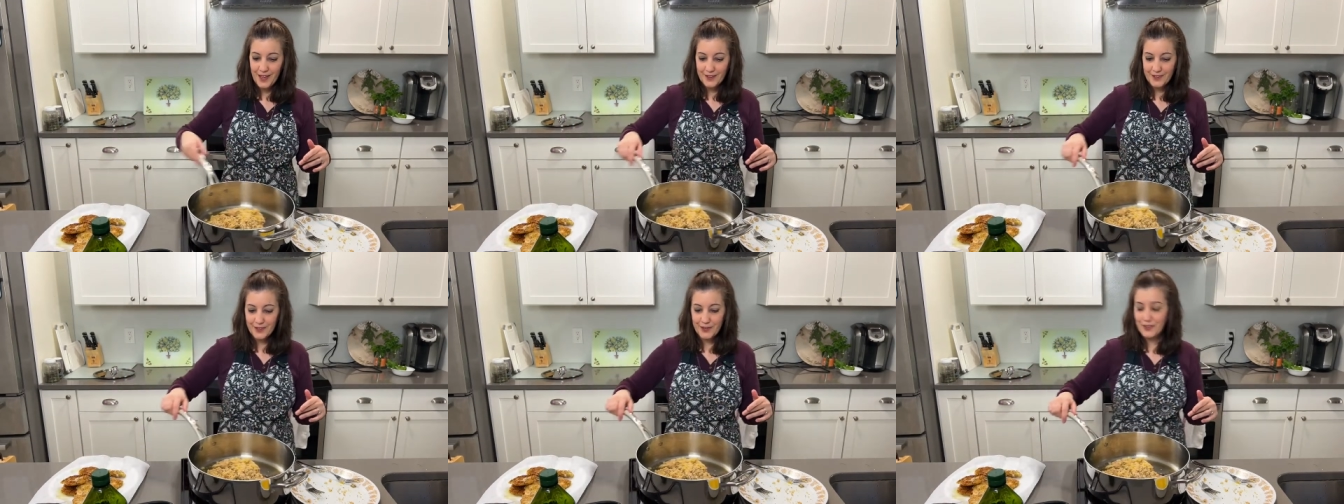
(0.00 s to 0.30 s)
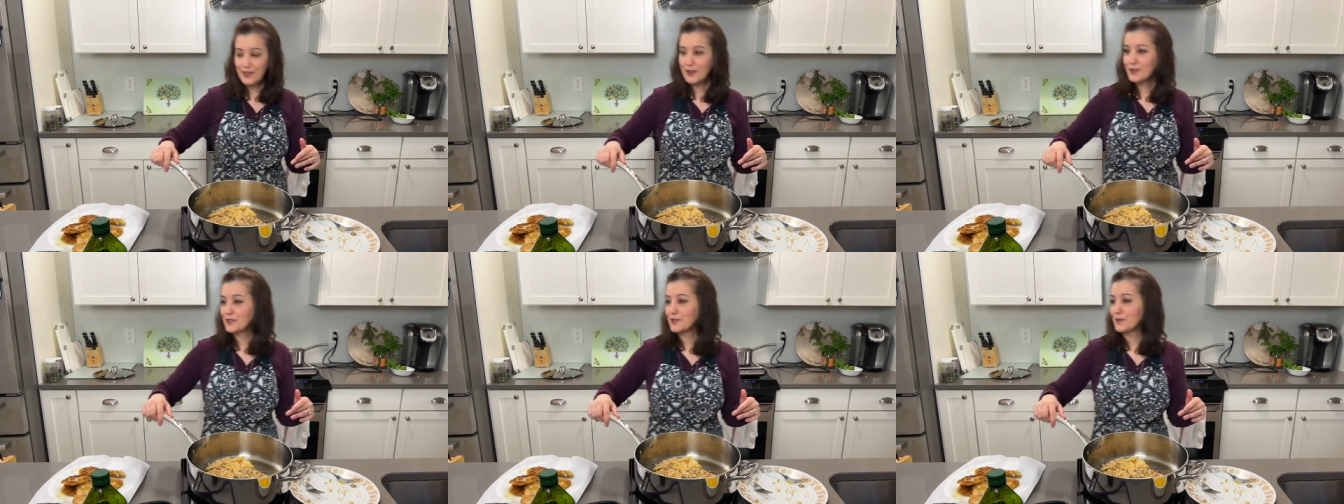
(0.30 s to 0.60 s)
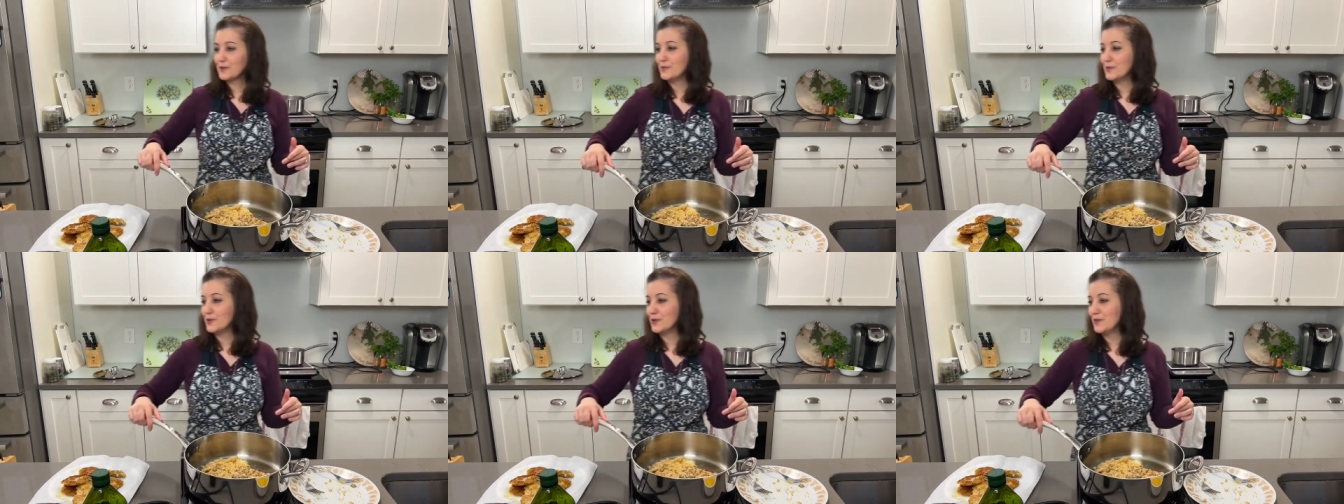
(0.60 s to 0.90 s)
So there's
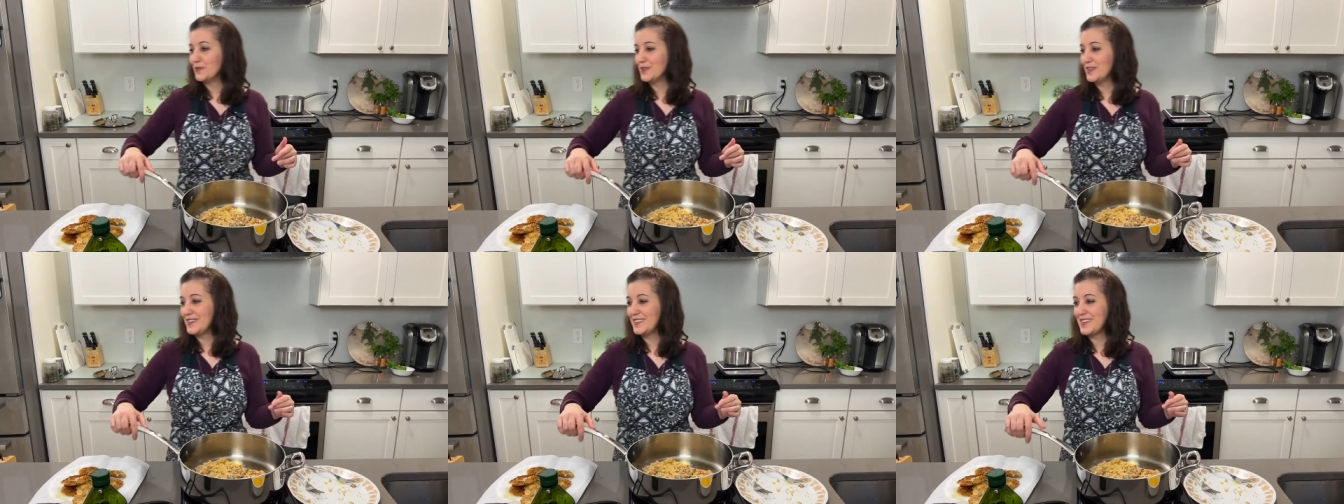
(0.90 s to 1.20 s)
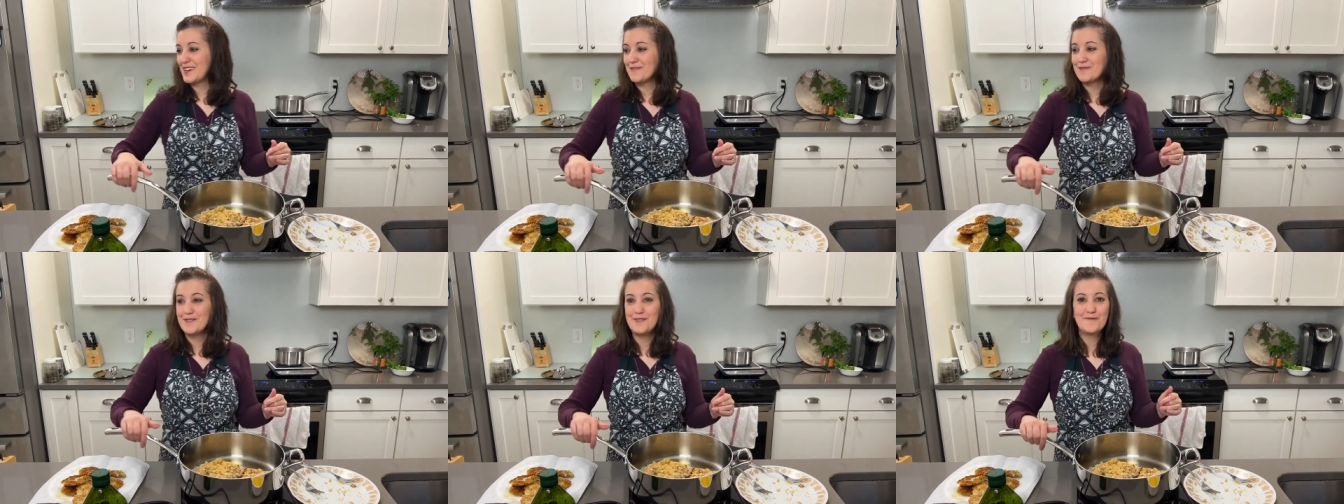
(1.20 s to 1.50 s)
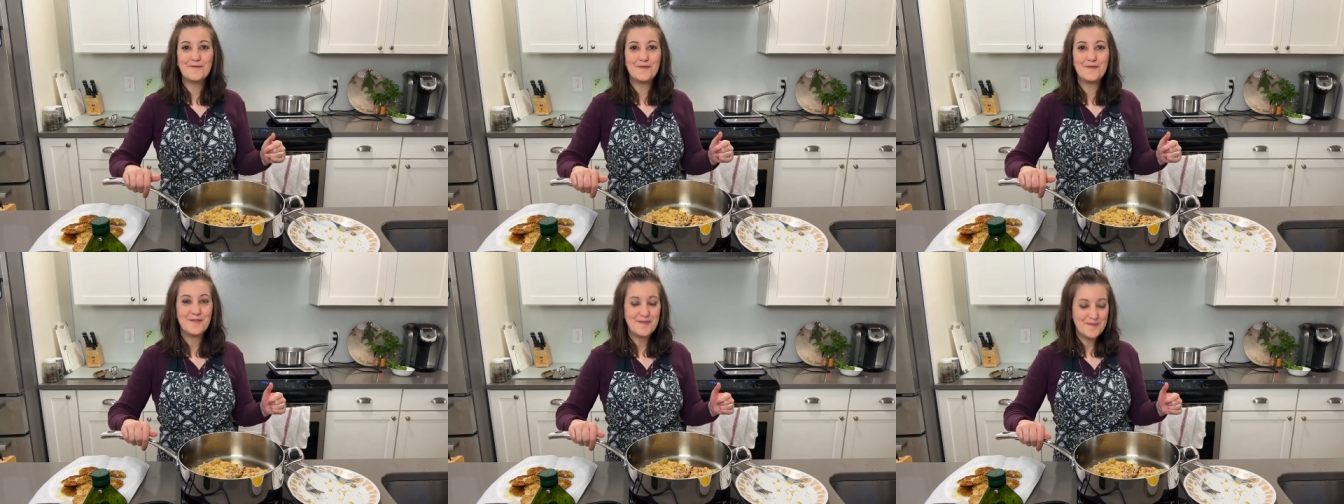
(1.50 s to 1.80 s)
a movie that
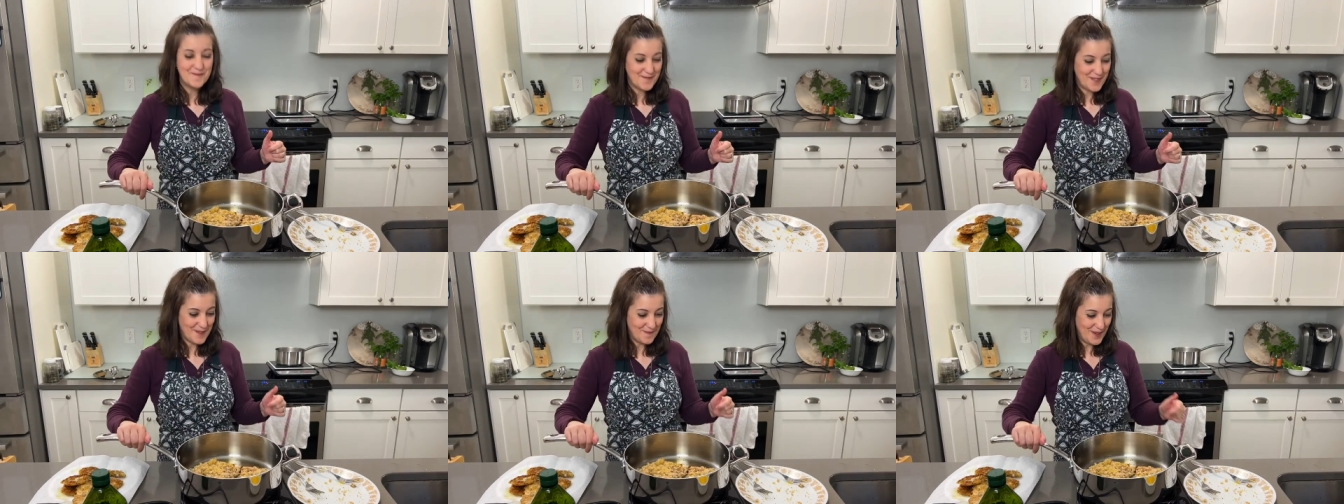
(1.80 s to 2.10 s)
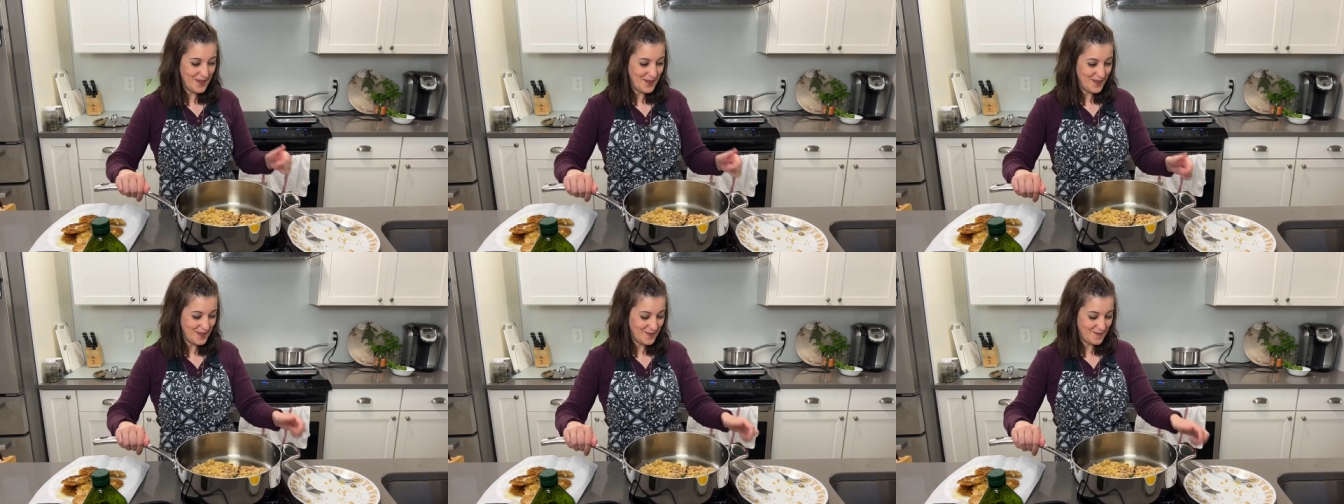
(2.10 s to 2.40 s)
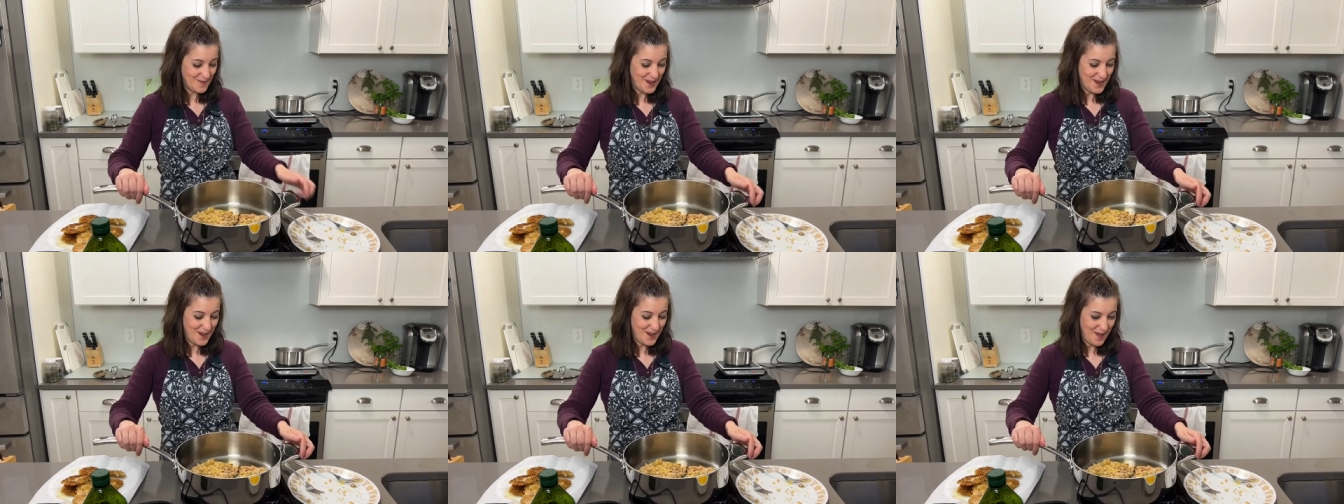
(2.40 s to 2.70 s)
we that my
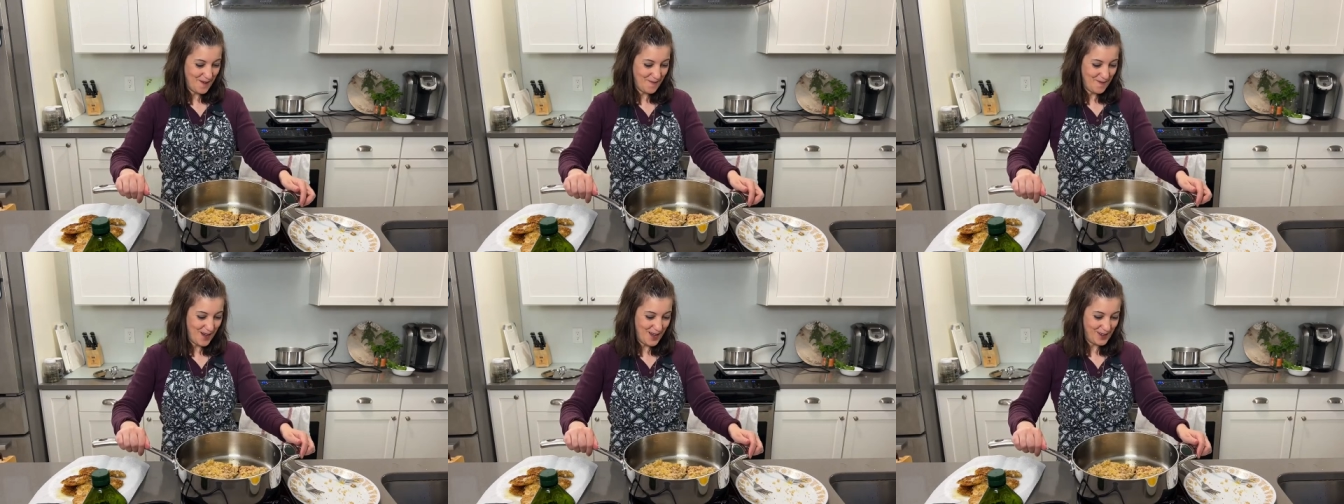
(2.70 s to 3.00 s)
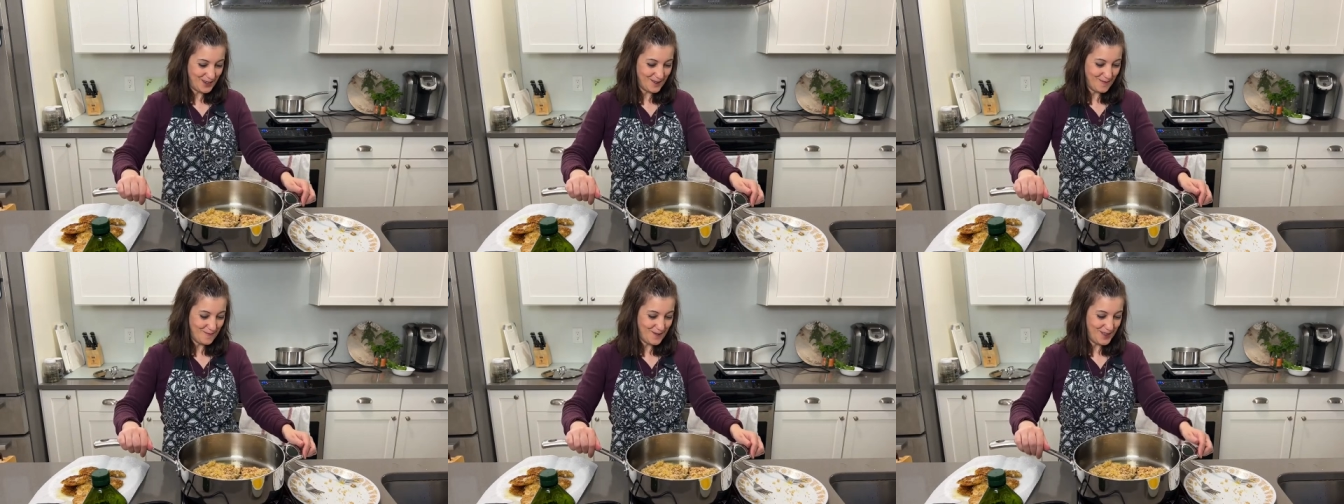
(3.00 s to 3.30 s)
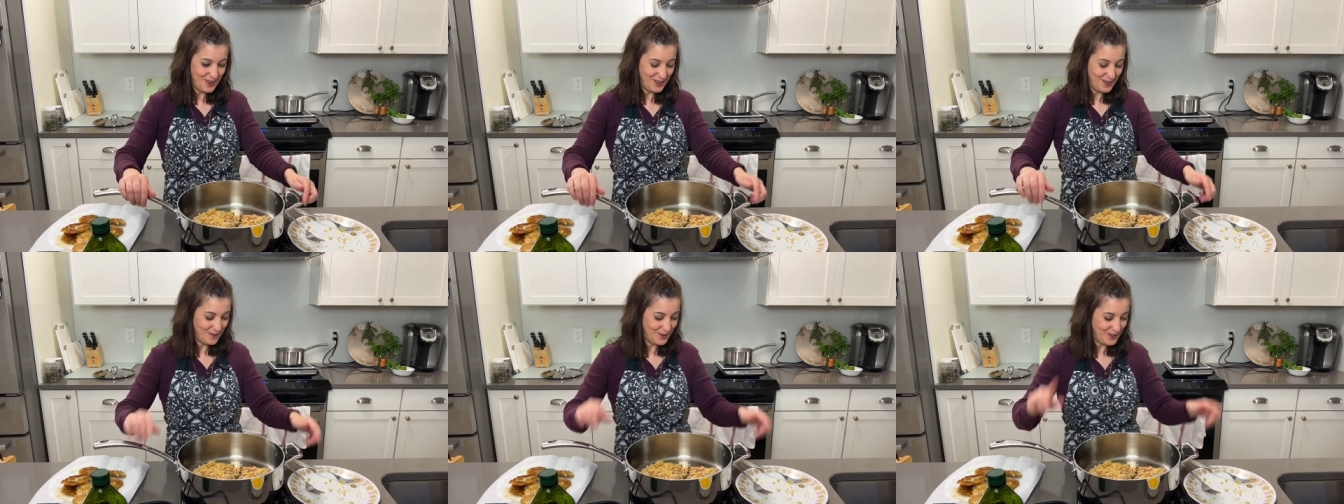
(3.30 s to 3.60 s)
husband and I watched once.